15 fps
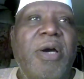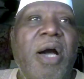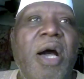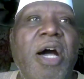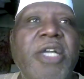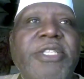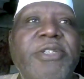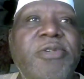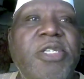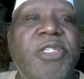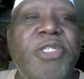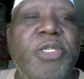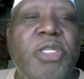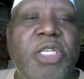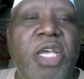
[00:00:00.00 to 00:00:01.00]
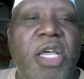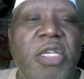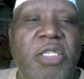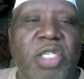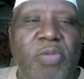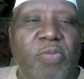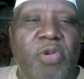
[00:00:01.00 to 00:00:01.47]
who have not
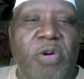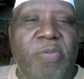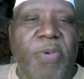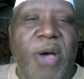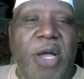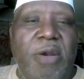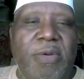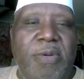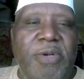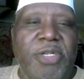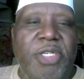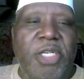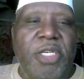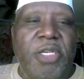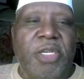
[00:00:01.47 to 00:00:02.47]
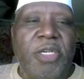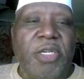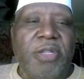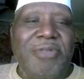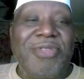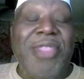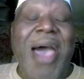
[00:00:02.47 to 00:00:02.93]
done nearly as much as he is
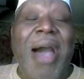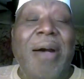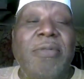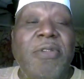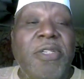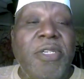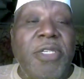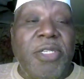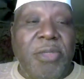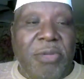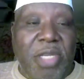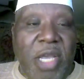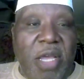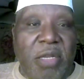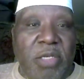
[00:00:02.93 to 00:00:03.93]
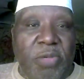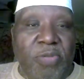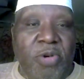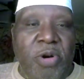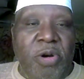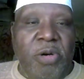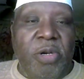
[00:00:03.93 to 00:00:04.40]
doing. You
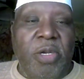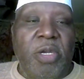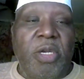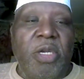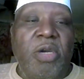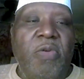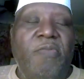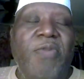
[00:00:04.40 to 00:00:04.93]
know, and